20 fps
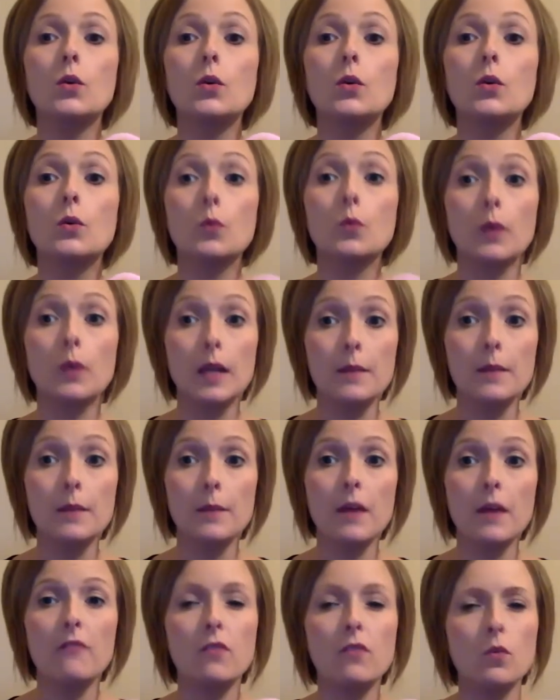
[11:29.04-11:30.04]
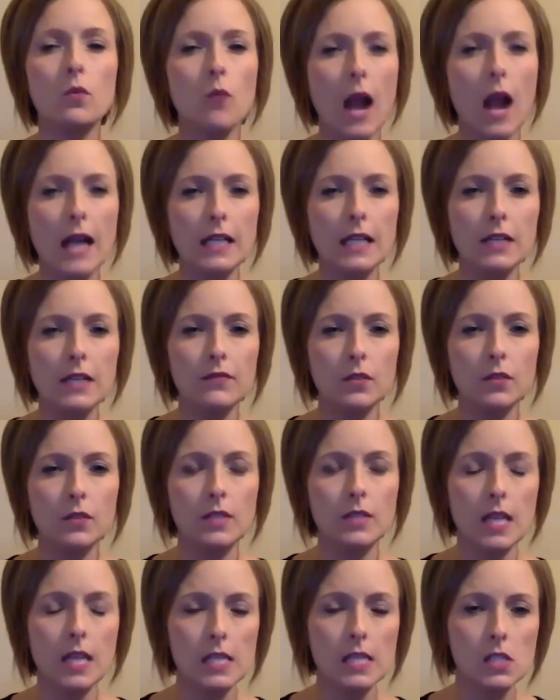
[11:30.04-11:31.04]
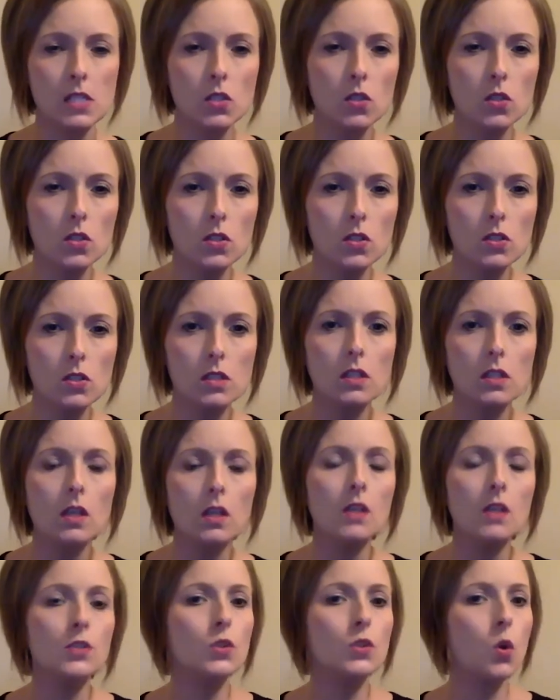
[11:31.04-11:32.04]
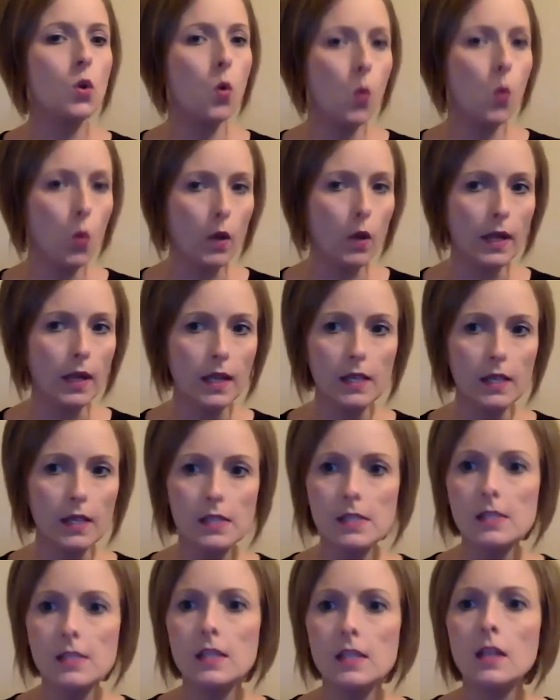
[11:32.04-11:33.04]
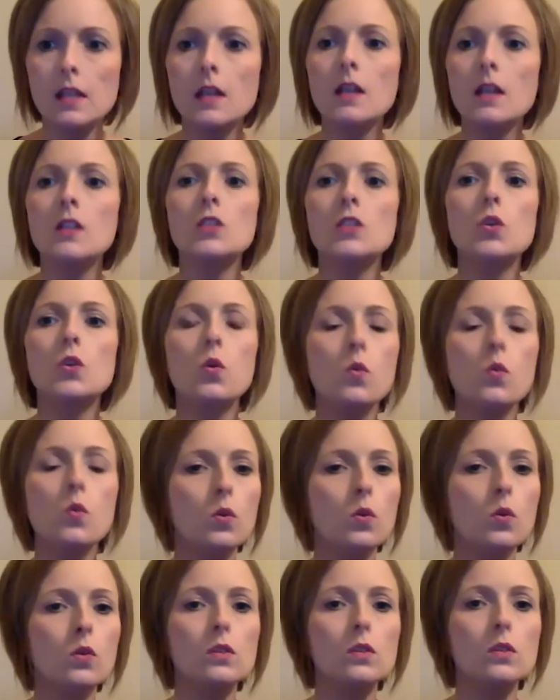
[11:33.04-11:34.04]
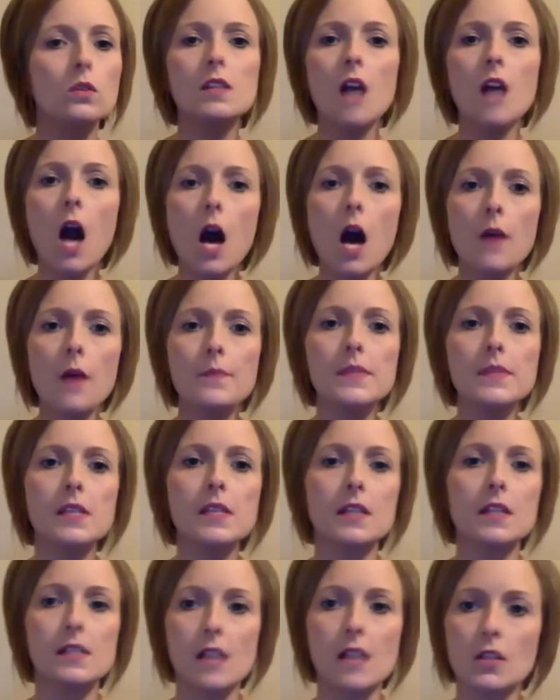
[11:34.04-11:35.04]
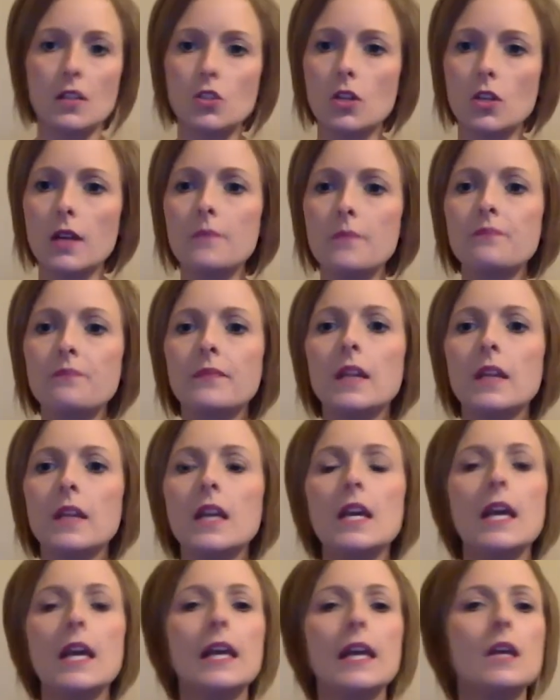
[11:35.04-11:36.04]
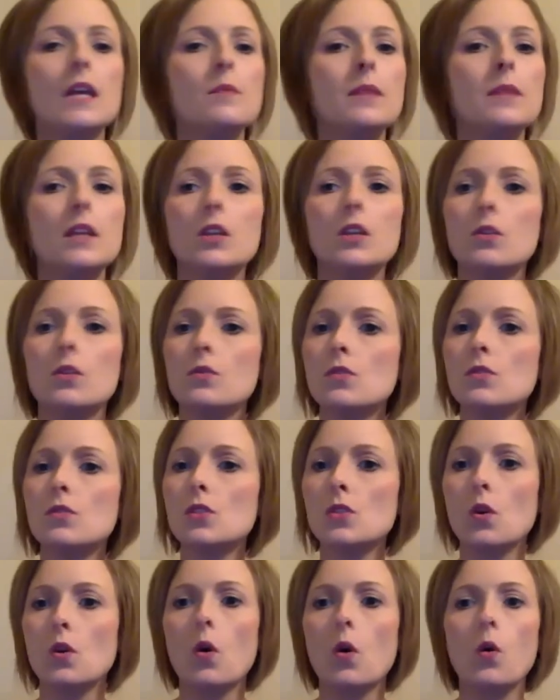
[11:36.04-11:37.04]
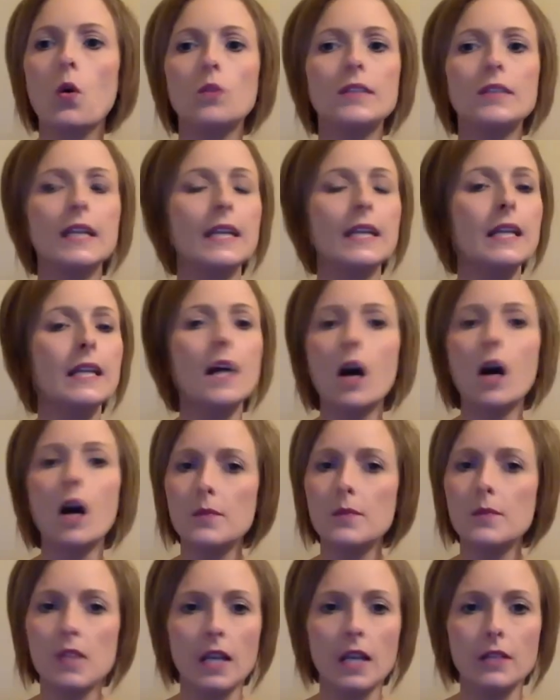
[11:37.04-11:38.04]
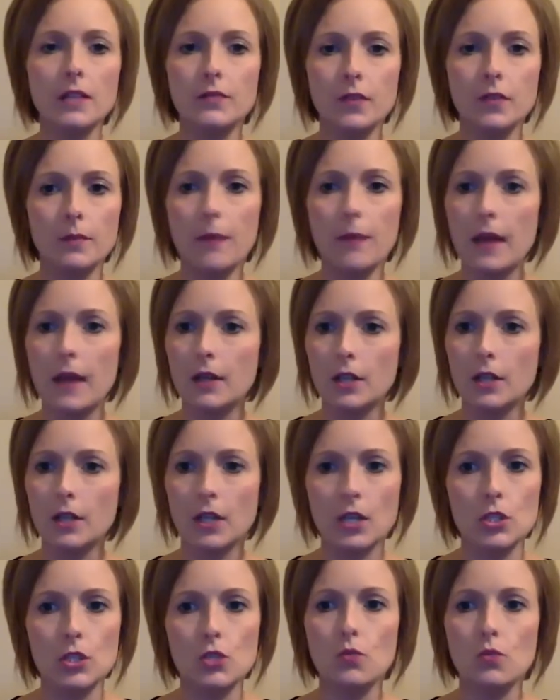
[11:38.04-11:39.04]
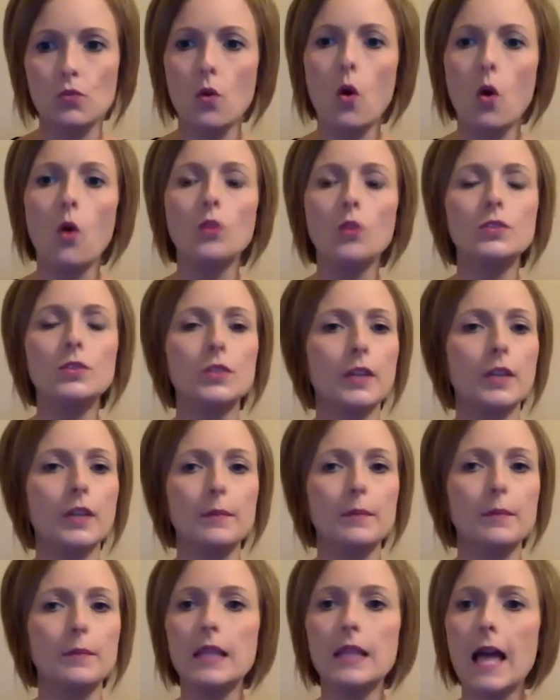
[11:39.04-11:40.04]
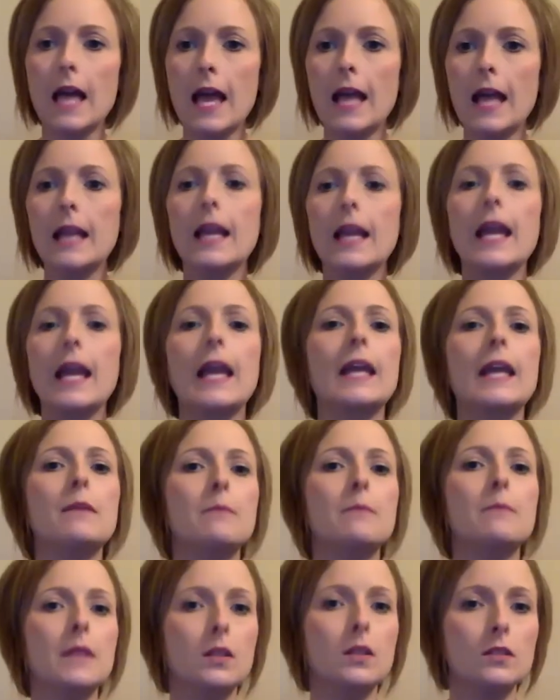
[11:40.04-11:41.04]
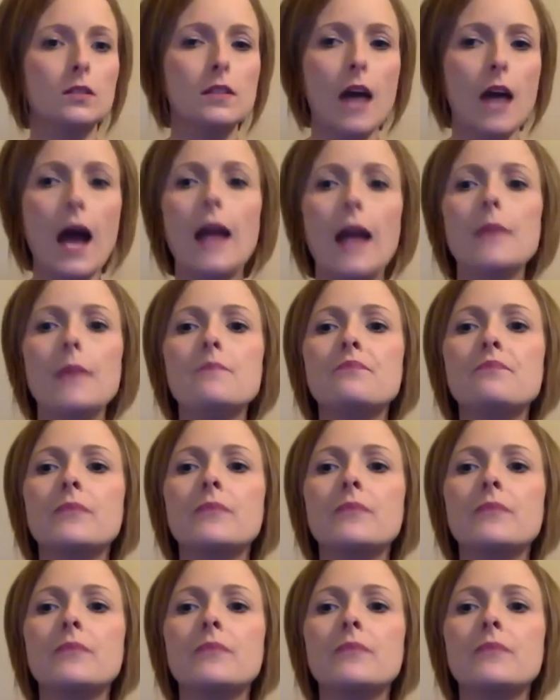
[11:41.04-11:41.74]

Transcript: grip a variety of utensils, toys, tools, cups, etc. It can be used to hold any object for better control during play and mealtime.